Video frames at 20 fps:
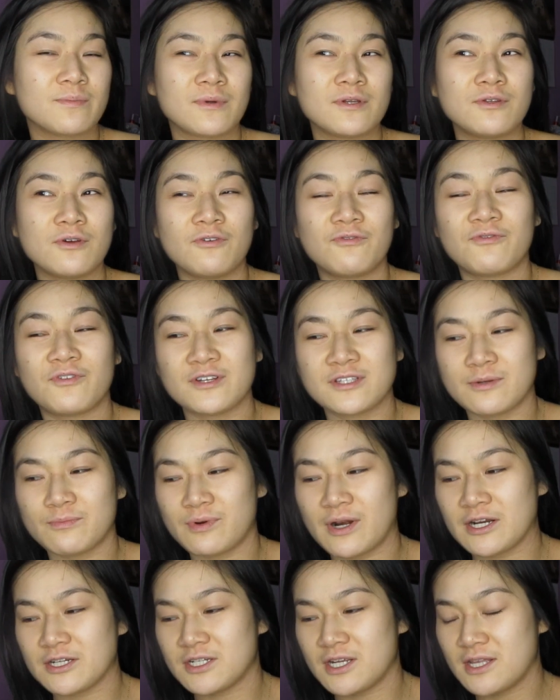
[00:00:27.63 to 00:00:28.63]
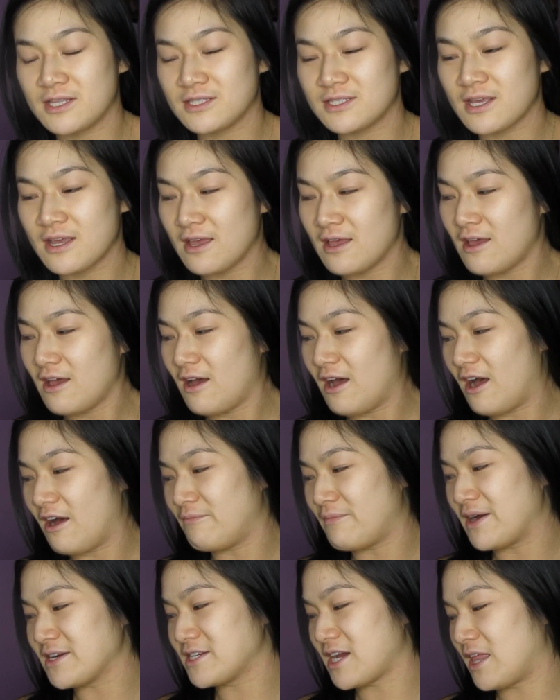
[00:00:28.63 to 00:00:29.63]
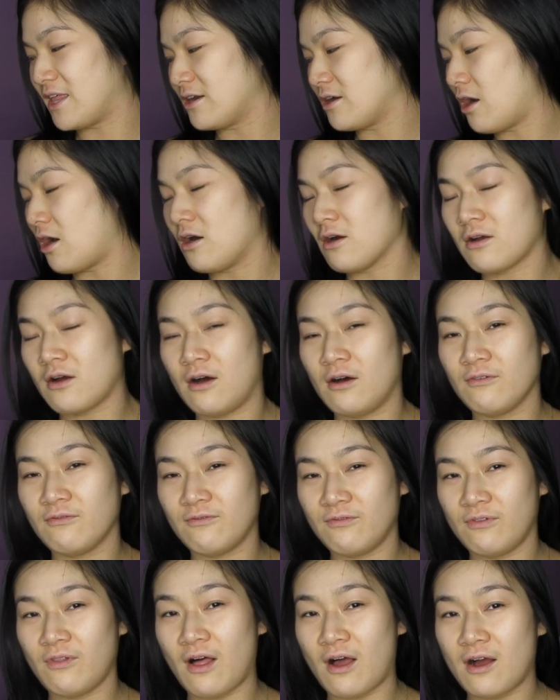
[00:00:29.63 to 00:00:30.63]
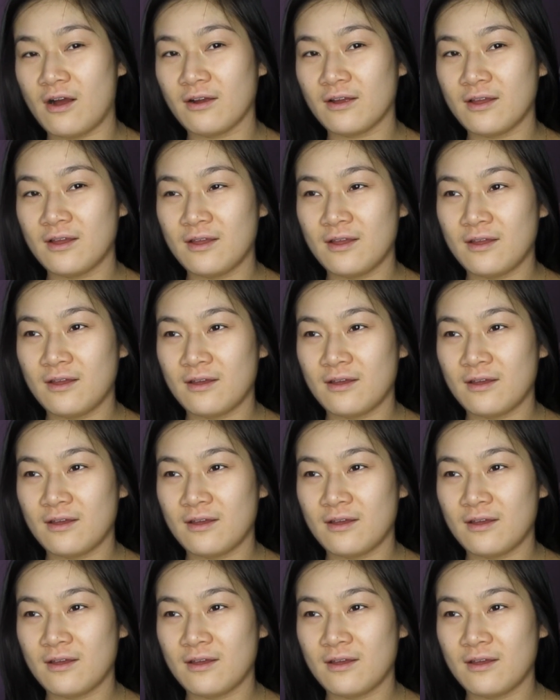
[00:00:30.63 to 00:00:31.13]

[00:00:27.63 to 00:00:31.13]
so I'm going to do a first impressions of my Thailand Hong Kong vlog,